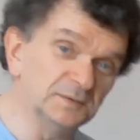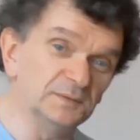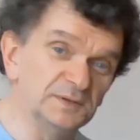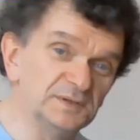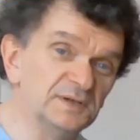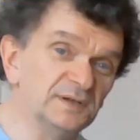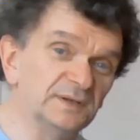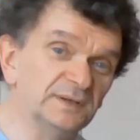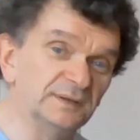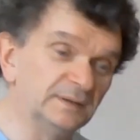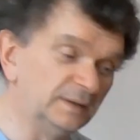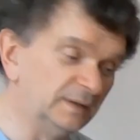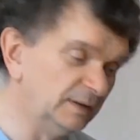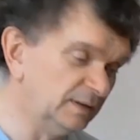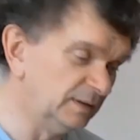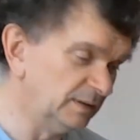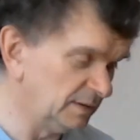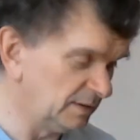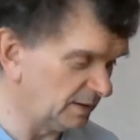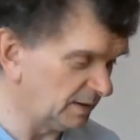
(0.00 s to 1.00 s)
to each
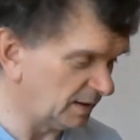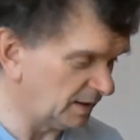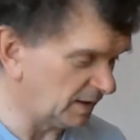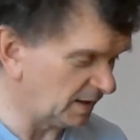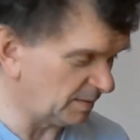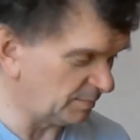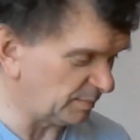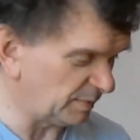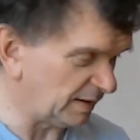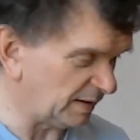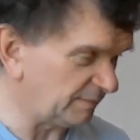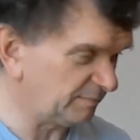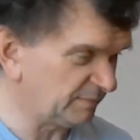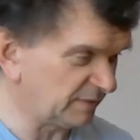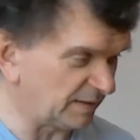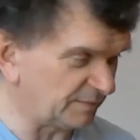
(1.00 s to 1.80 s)
other.